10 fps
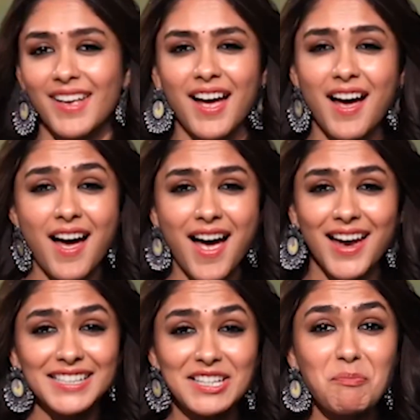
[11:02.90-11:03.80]
and that's what
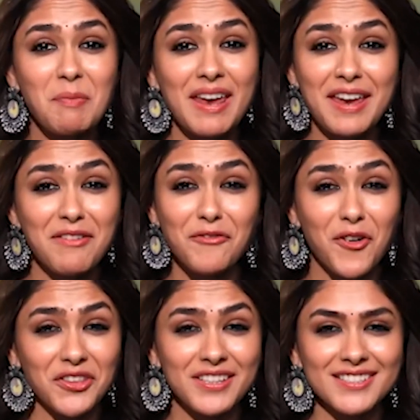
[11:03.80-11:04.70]
I really.
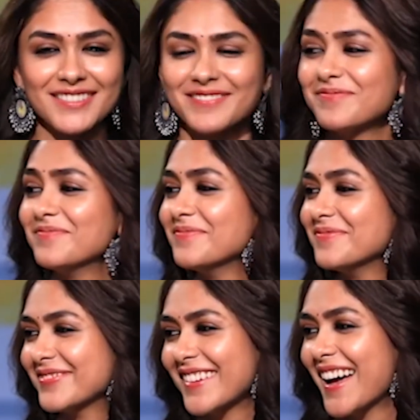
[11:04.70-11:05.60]
Huh?
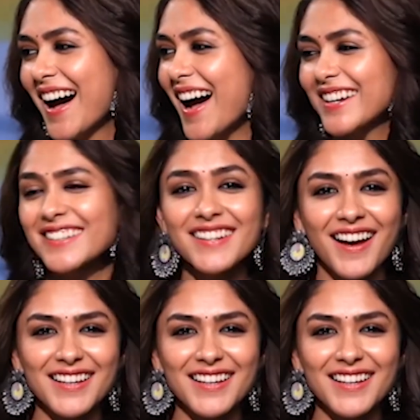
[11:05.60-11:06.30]
Hmm. I didn't